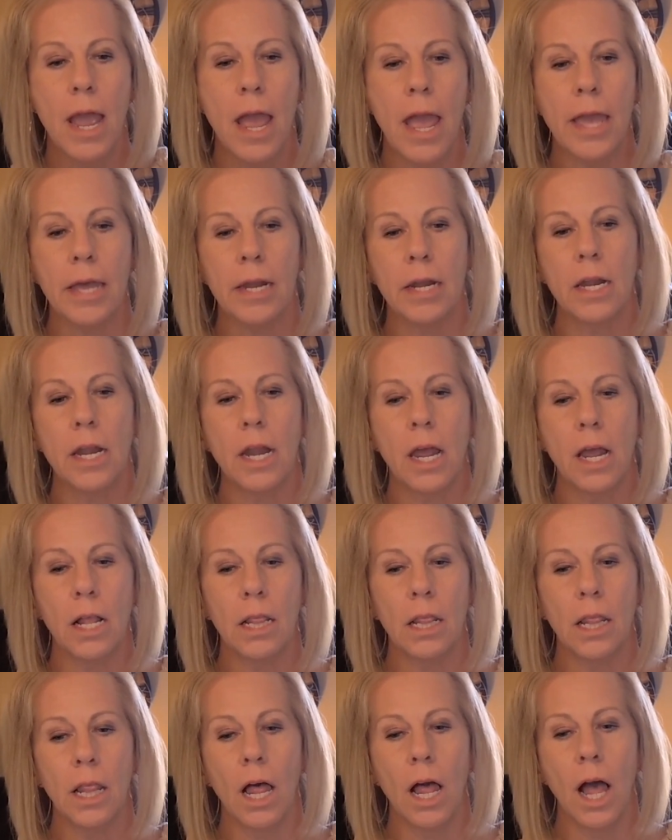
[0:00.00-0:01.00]
And
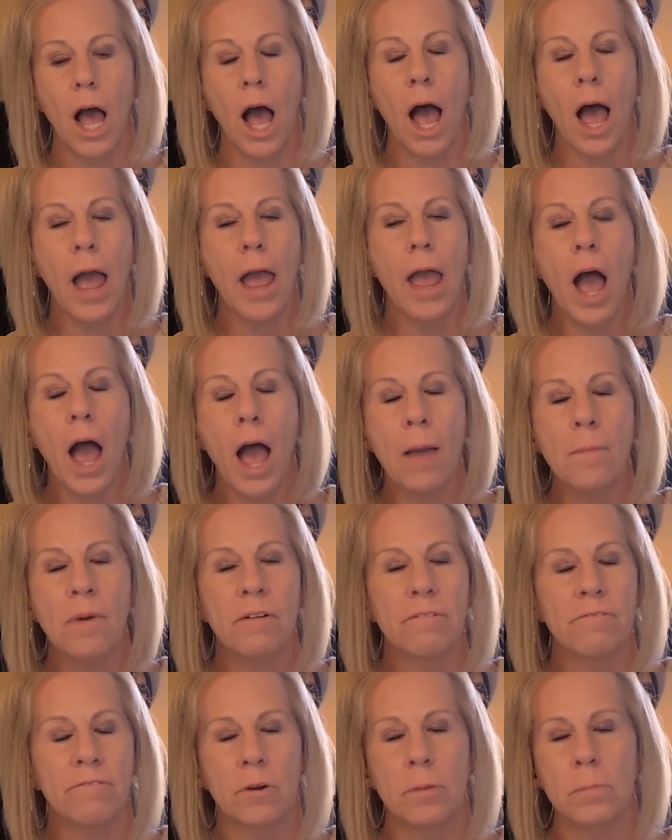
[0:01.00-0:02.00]
I'm a
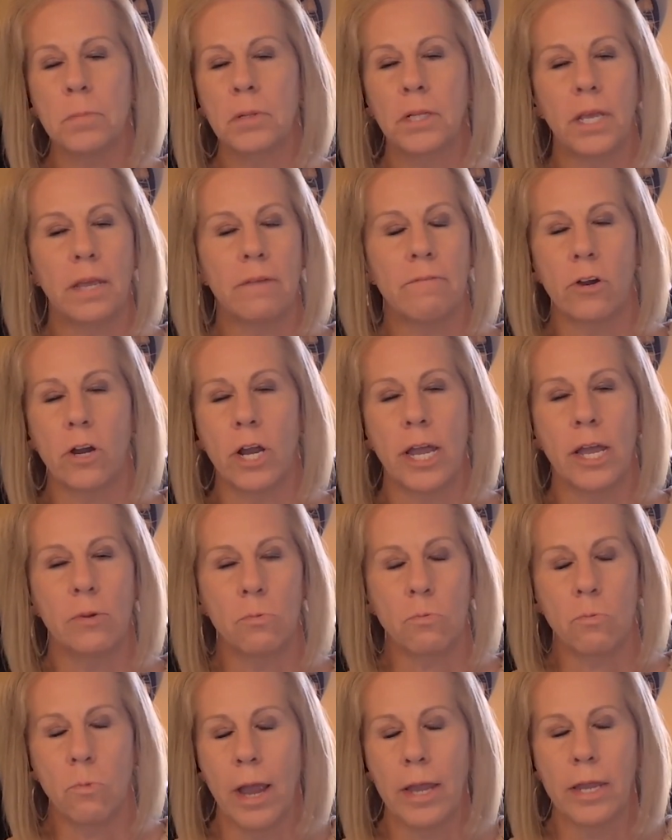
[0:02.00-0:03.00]
firm believer
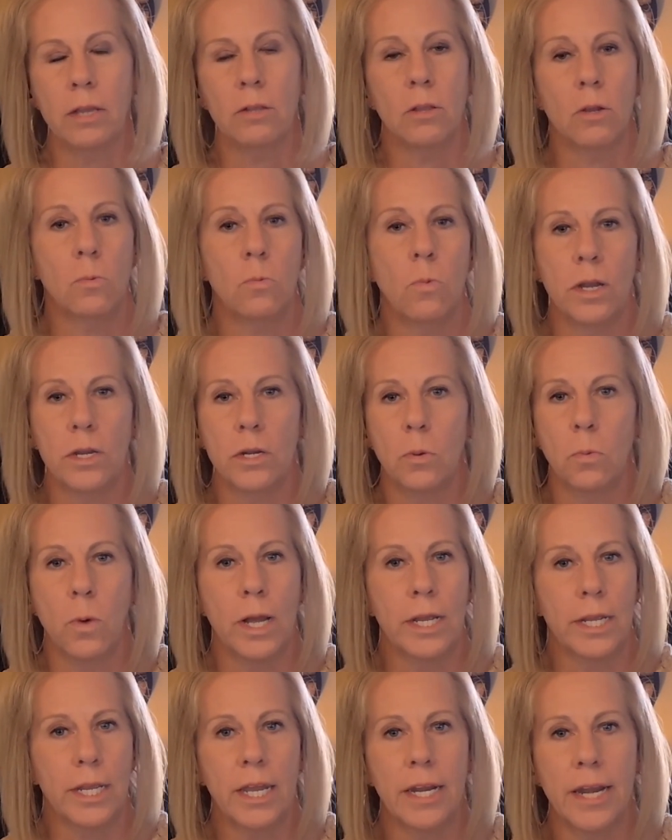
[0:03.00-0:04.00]
in regular
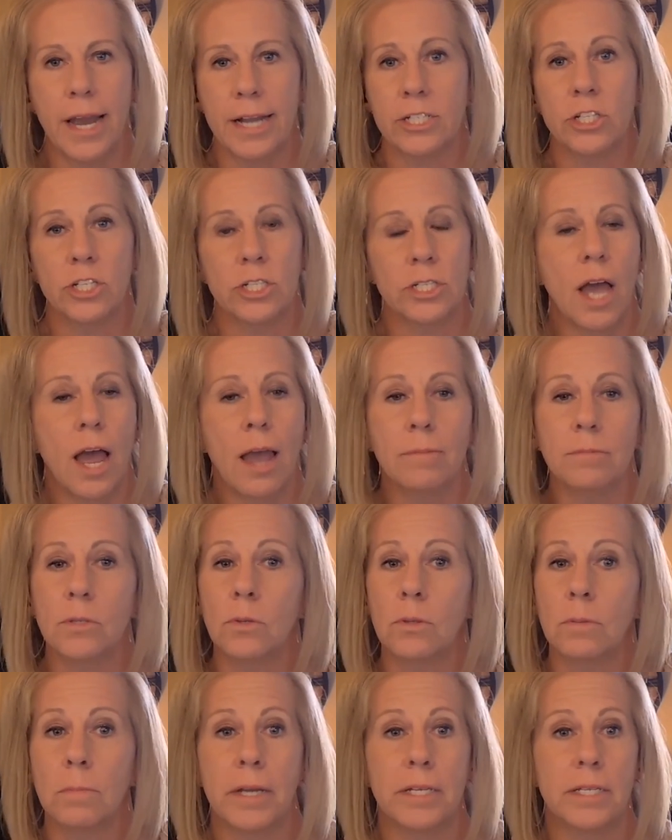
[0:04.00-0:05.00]
one-to-one connection times
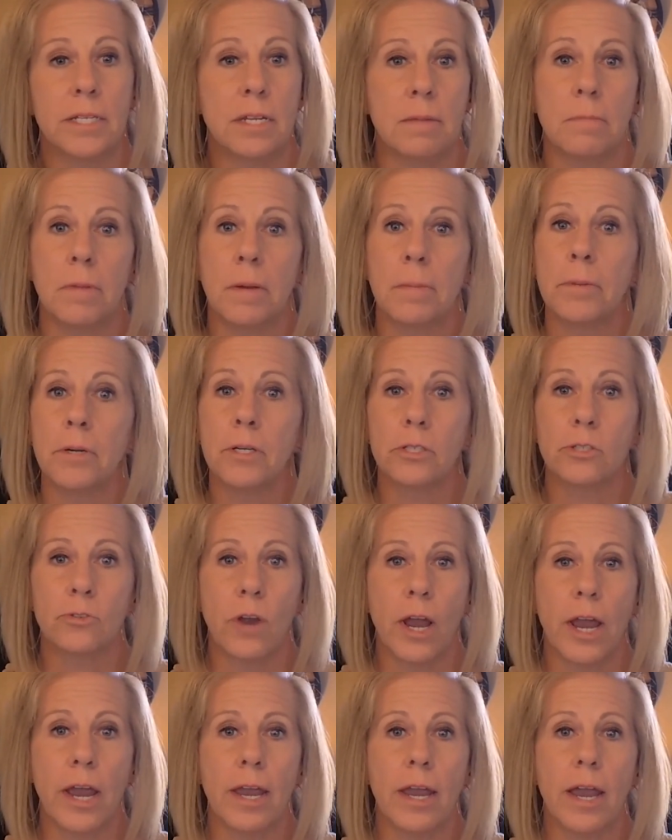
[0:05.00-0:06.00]
with my team members,
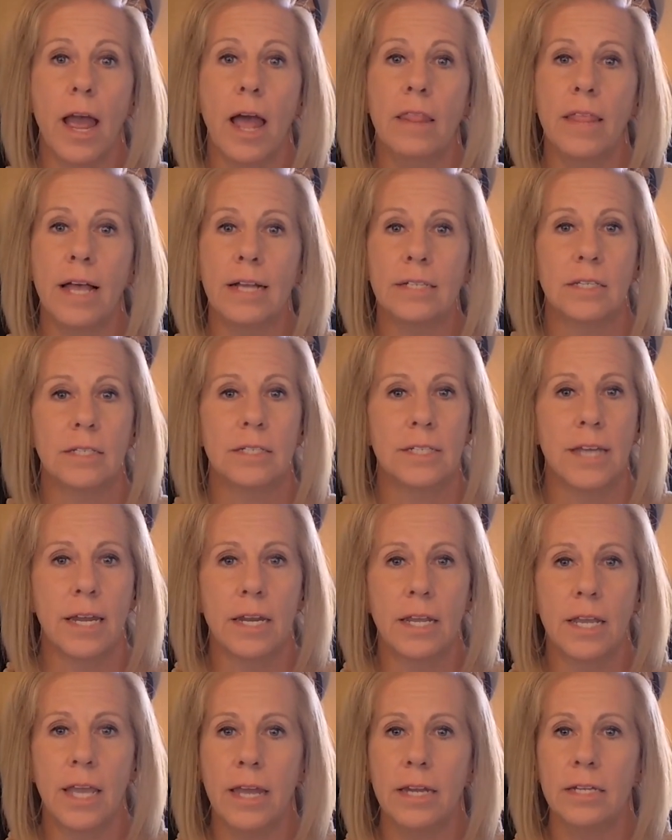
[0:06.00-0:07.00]
right? And that's a
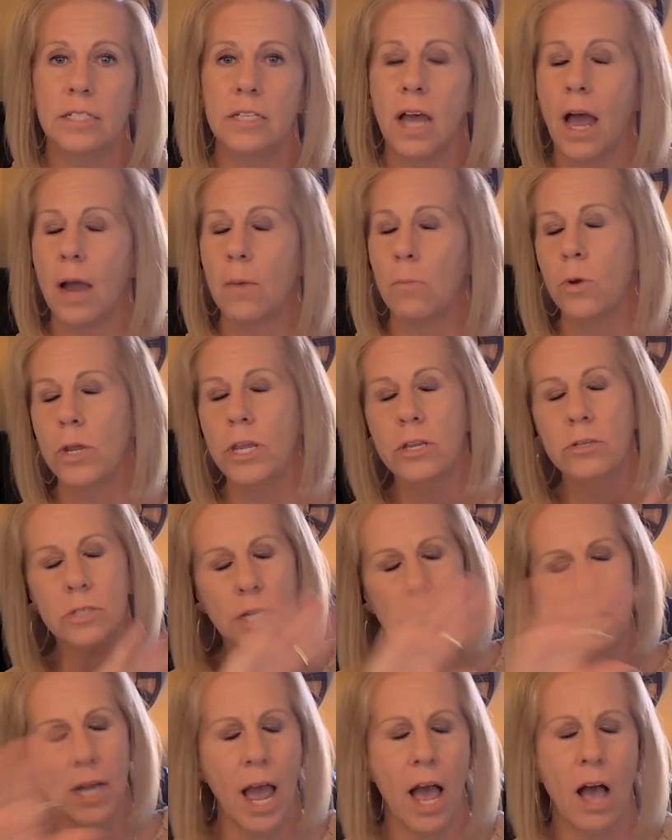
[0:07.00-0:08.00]
dedicated time. We use
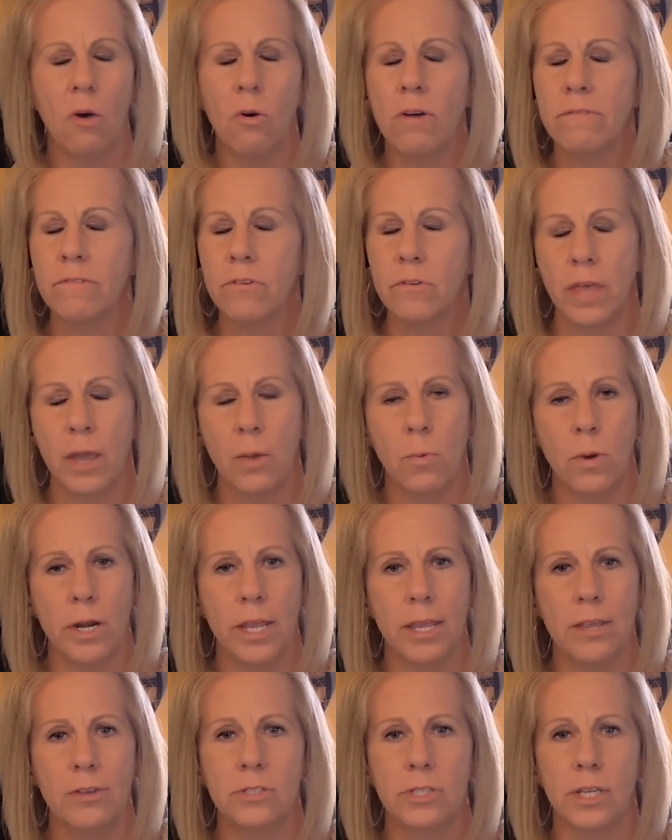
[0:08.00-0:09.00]
it however they want
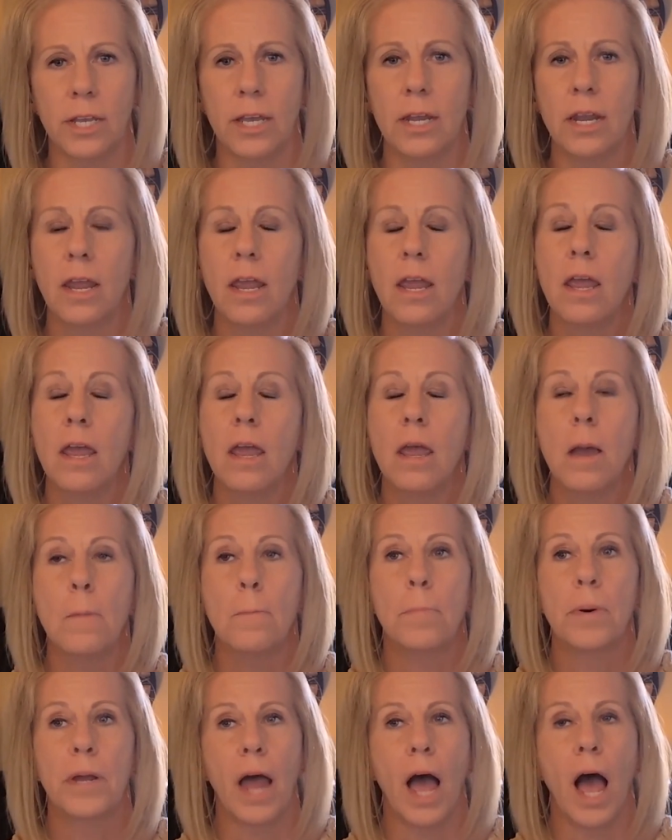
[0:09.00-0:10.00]
to use it.
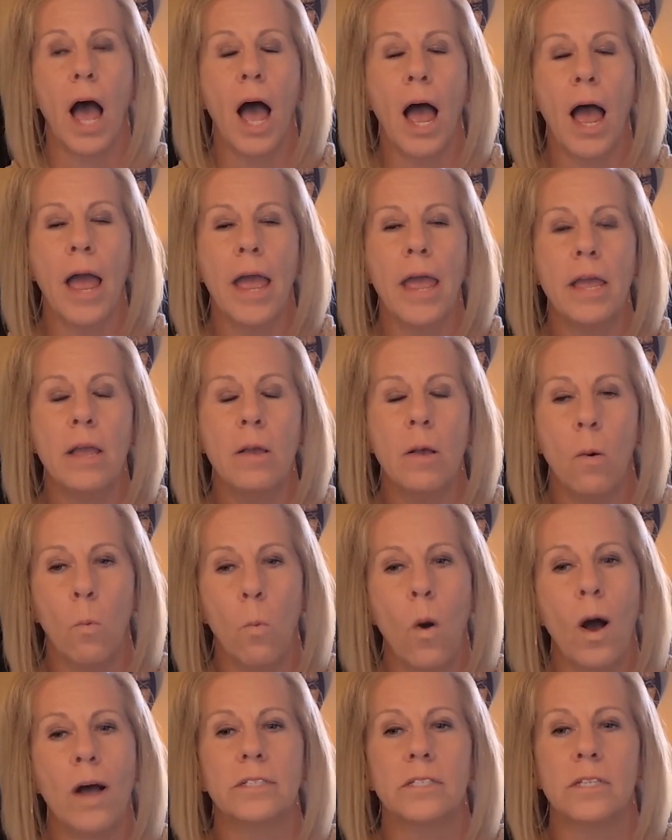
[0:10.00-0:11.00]
But I
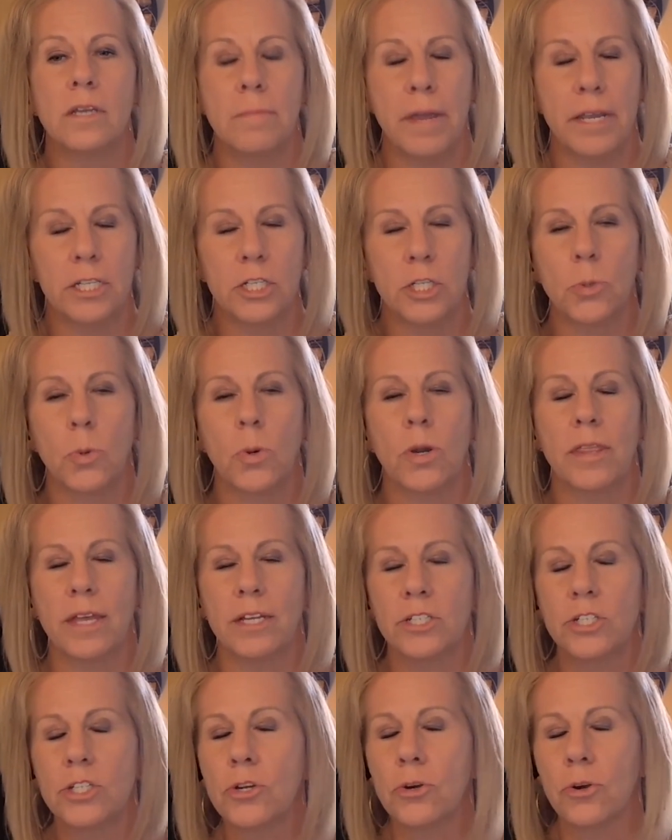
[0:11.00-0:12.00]
want to make sure
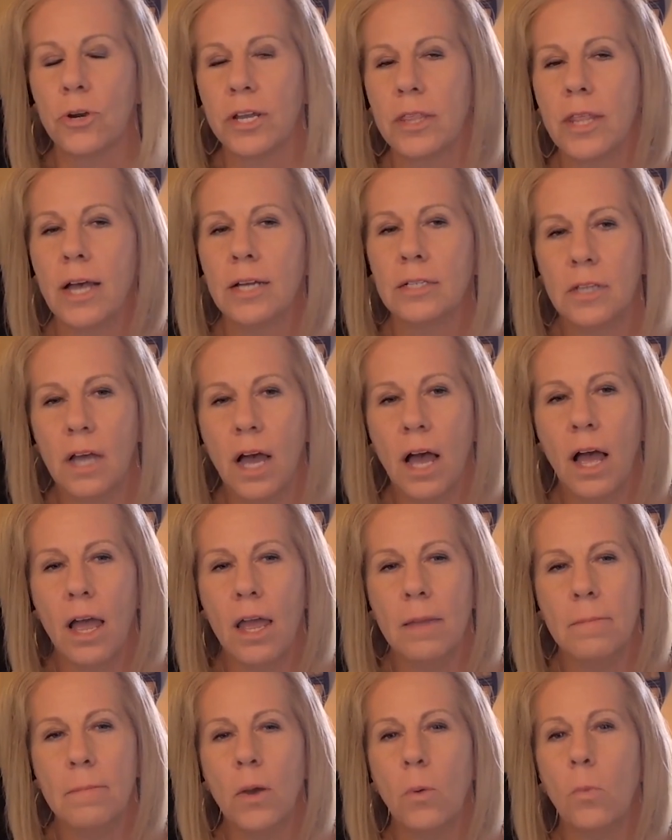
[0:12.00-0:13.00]
that during that
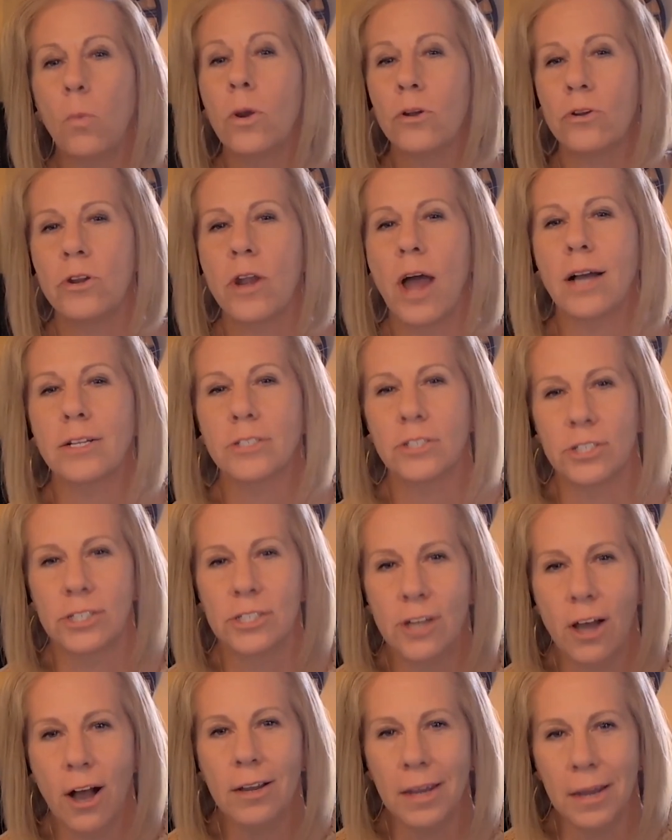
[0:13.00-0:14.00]
time, we're not just
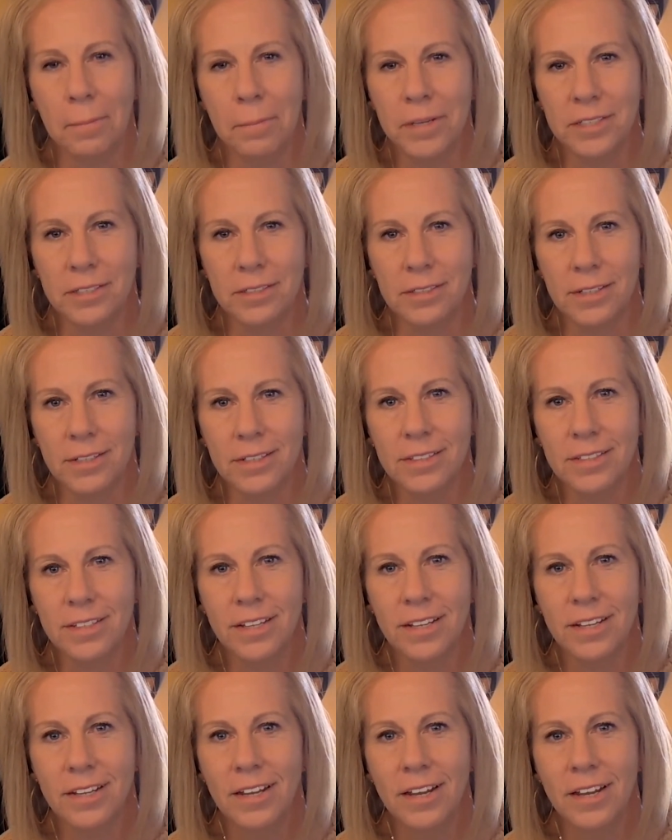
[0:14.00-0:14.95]
talking business.